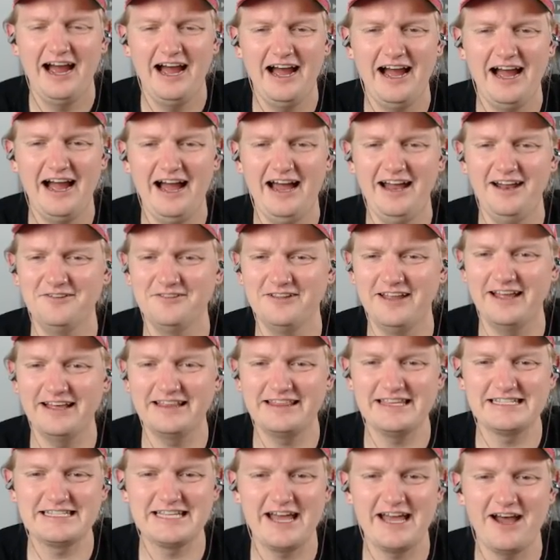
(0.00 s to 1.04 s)
I don't like
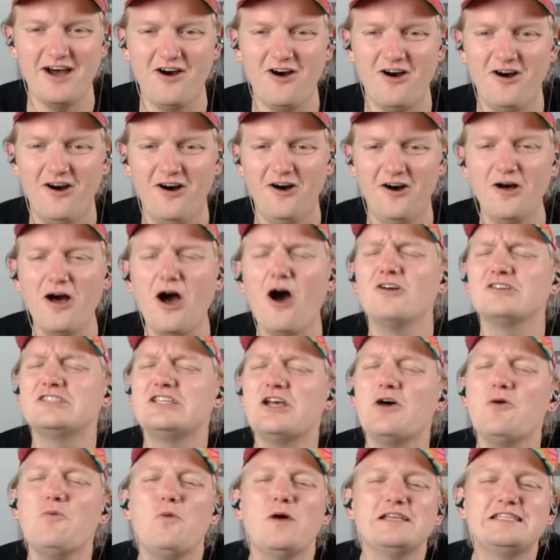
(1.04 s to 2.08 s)
this at all.
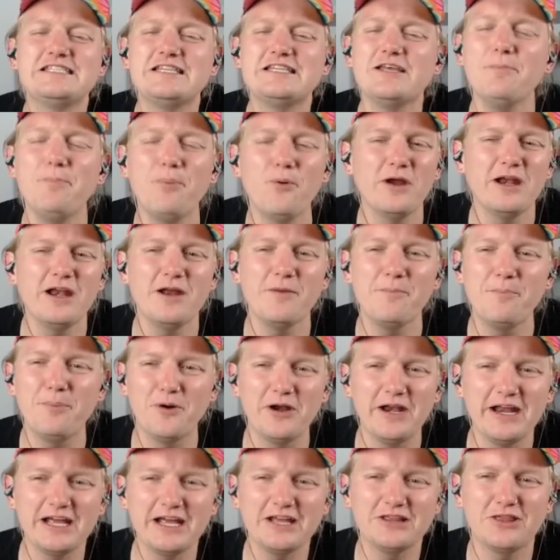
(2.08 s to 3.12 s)
Also, what's the point of
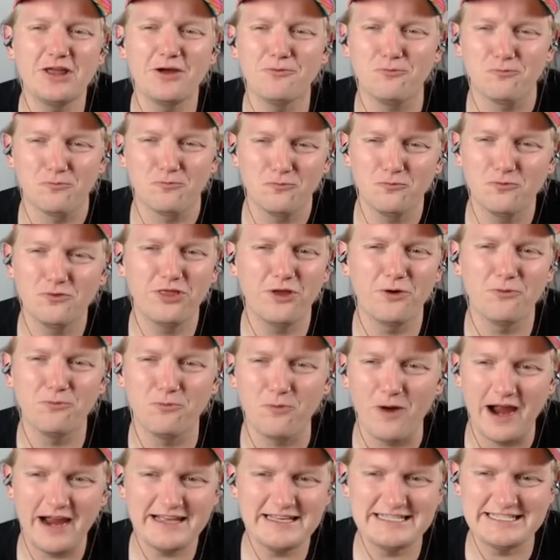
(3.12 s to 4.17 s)
putting the
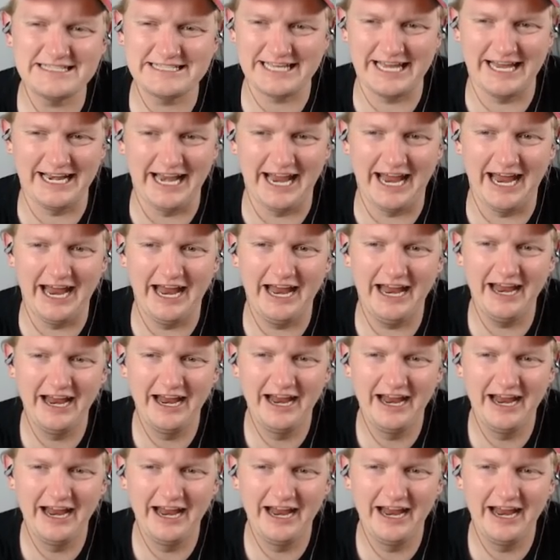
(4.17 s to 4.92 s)
rice in it?